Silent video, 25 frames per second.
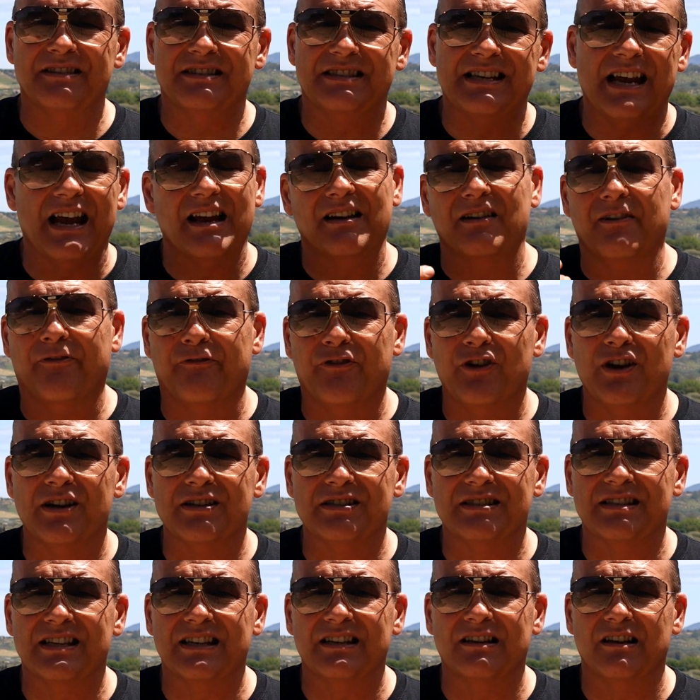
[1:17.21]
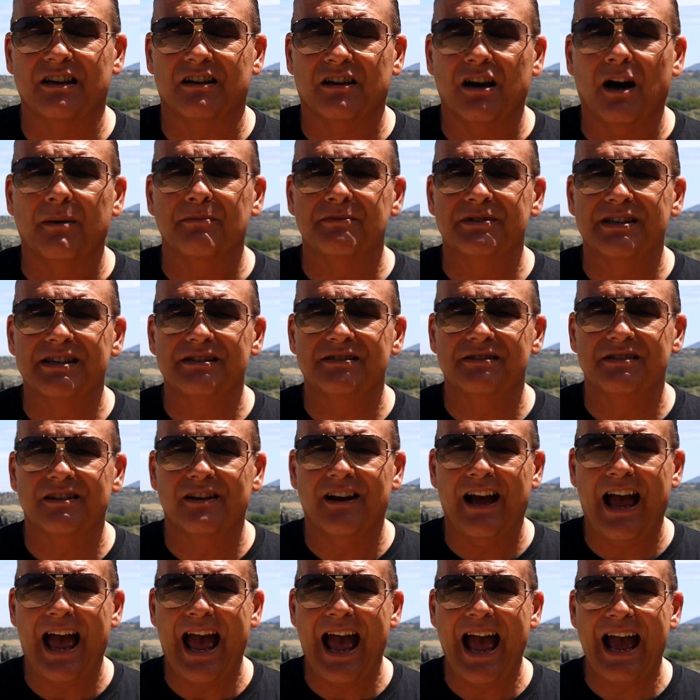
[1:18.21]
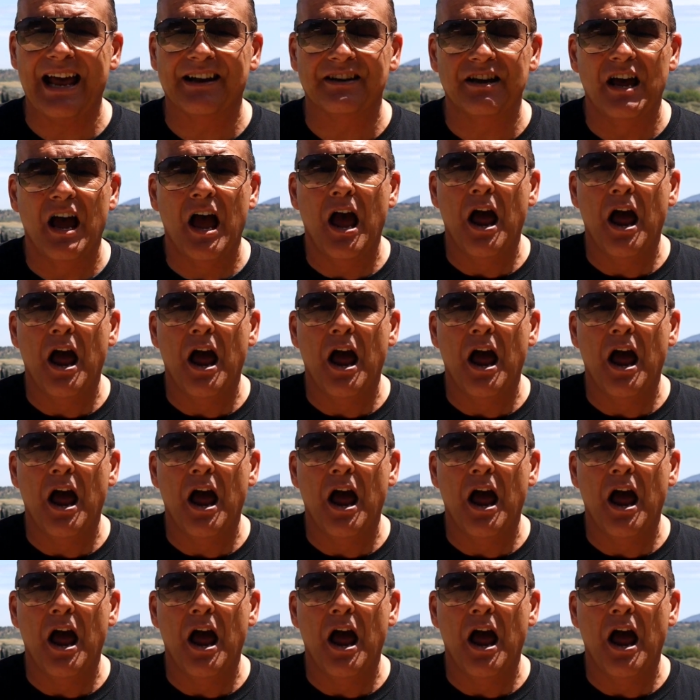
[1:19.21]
saying the first thing that comes into your head,